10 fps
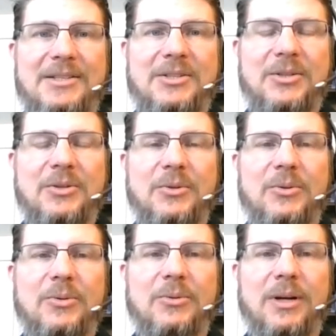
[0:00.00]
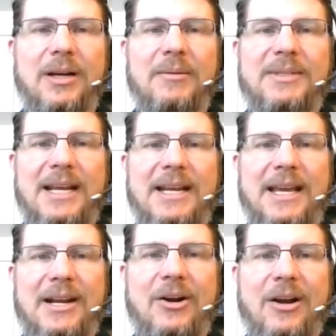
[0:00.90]
to data
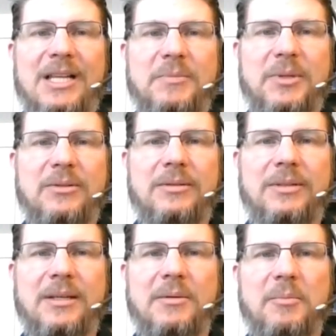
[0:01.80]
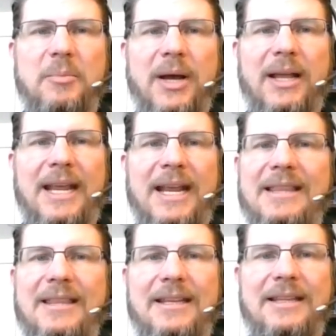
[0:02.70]
at our hospital, but
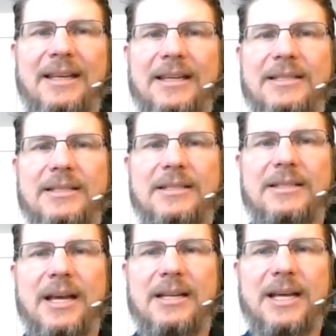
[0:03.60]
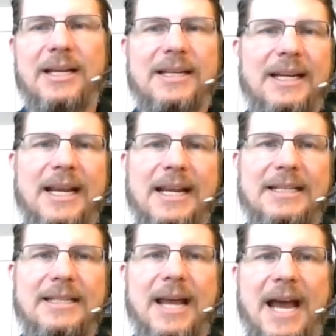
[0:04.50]
anything that gets done in an
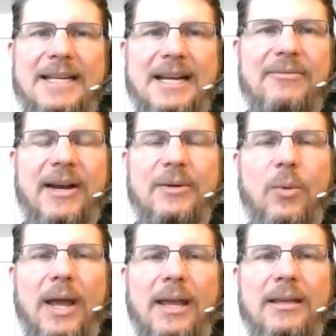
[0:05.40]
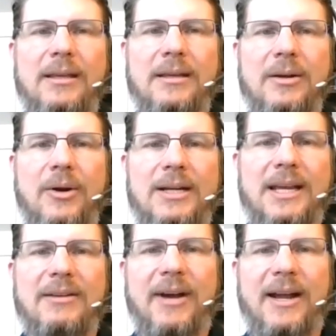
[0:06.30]
identified way or
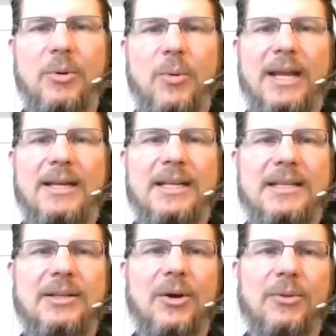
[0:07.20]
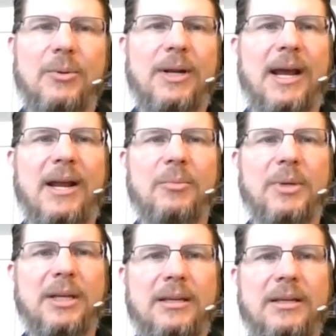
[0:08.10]
identifiable way needs to go through an
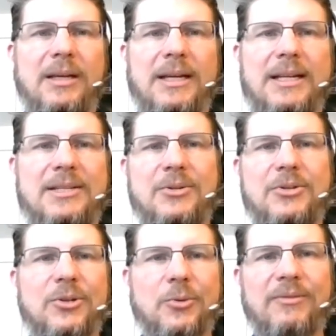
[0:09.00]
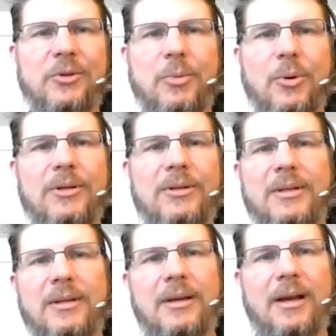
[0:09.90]
IRB, an institutional review board,
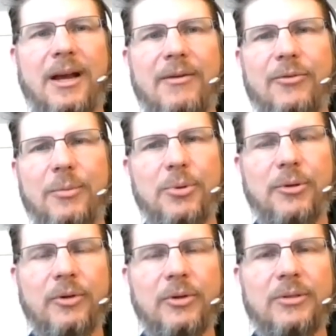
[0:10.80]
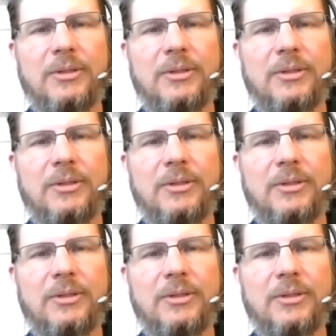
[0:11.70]
for approval.